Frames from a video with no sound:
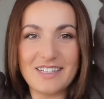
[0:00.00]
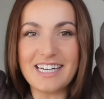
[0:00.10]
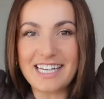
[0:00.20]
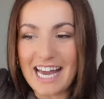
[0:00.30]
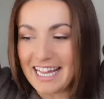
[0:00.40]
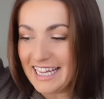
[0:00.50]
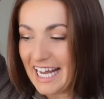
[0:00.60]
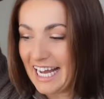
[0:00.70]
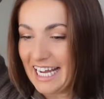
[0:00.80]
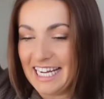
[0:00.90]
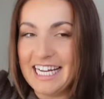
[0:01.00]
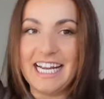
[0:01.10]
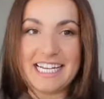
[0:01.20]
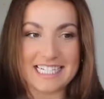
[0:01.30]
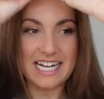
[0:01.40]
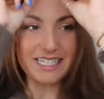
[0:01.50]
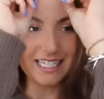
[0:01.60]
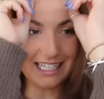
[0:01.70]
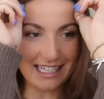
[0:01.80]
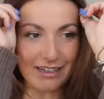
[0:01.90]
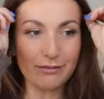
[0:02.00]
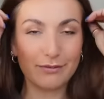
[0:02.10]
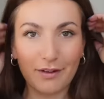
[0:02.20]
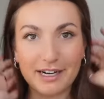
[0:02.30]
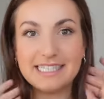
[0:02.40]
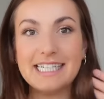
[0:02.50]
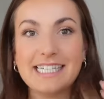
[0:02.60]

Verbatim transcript: We are getting there. It's actually Friday